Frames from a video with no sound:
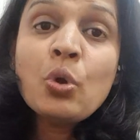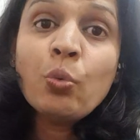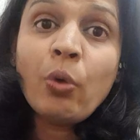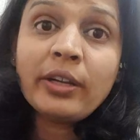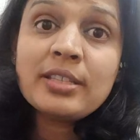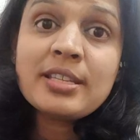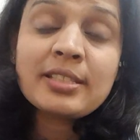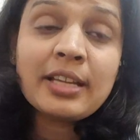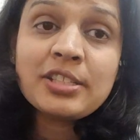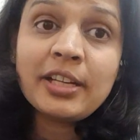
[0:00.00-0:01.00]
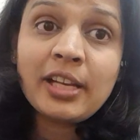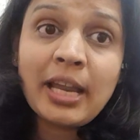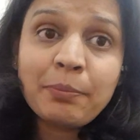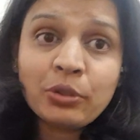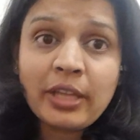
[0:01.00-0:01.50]
What is this congenital
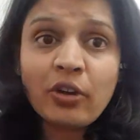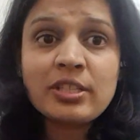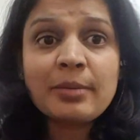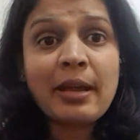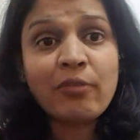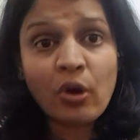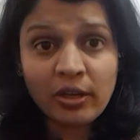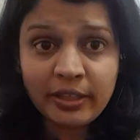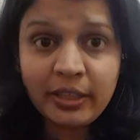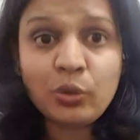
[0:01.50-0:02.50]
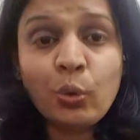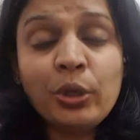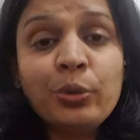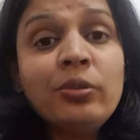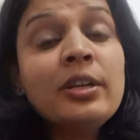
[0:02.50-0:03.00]
hypothyroidism? I have already told
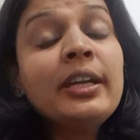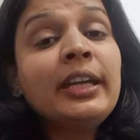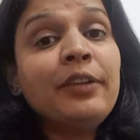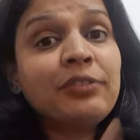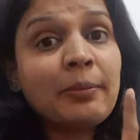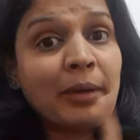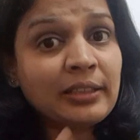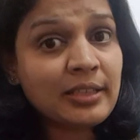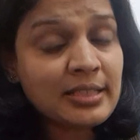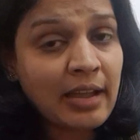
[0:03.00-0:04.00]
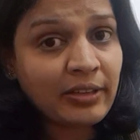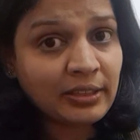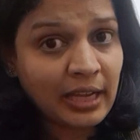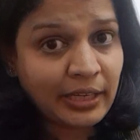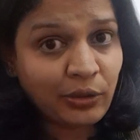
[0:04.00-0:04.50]
you. If the mother is having
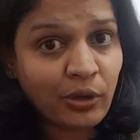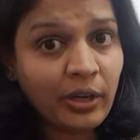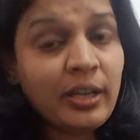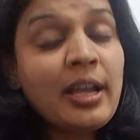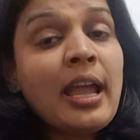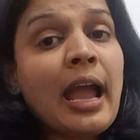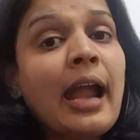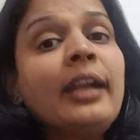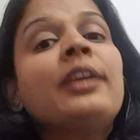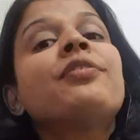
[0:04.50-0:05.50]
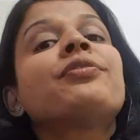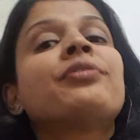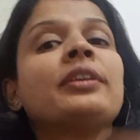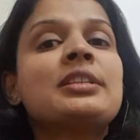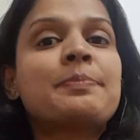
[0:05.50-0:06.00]
thyroid and if
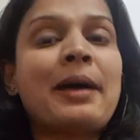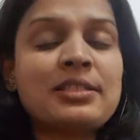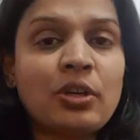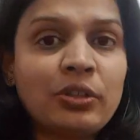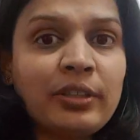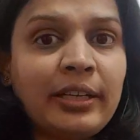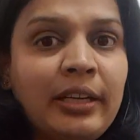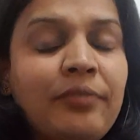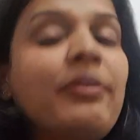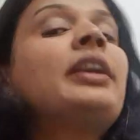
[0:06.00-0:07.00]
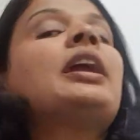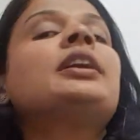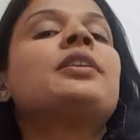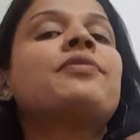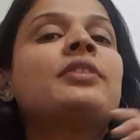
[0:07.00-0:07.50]
it is passed on to the infant,
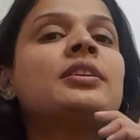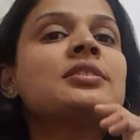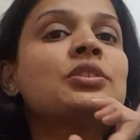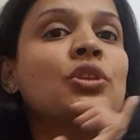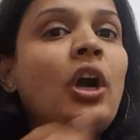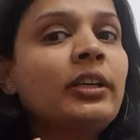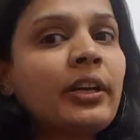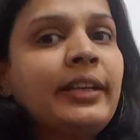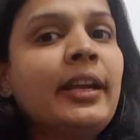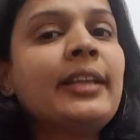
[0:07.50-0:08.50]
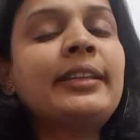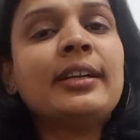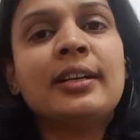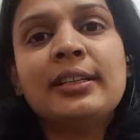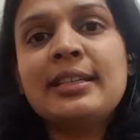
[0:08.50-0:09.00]
and if it is not treated at the
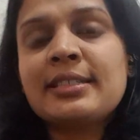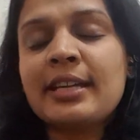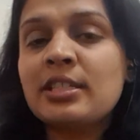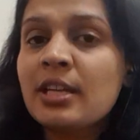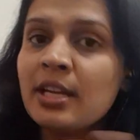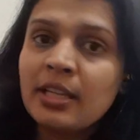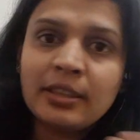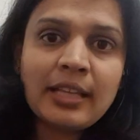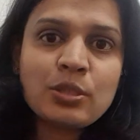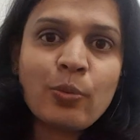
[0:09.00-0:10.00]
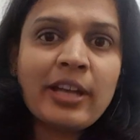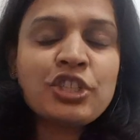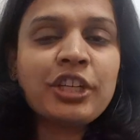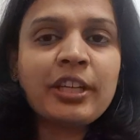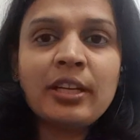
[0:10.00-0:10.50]
early stage, that's where
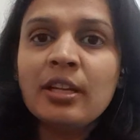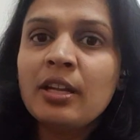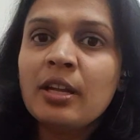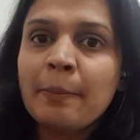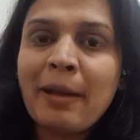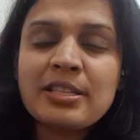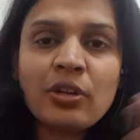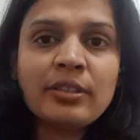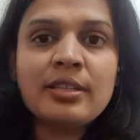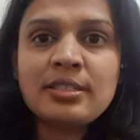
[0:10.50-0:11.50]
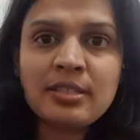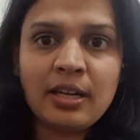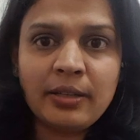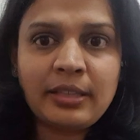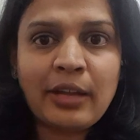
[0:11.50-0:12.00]
she can pass on this
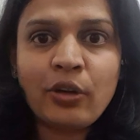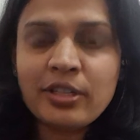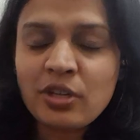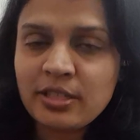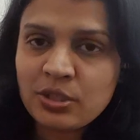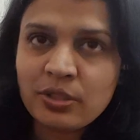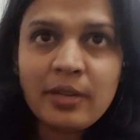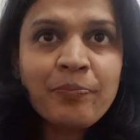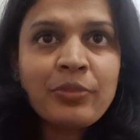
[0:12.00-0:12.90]
thyroid disorders to the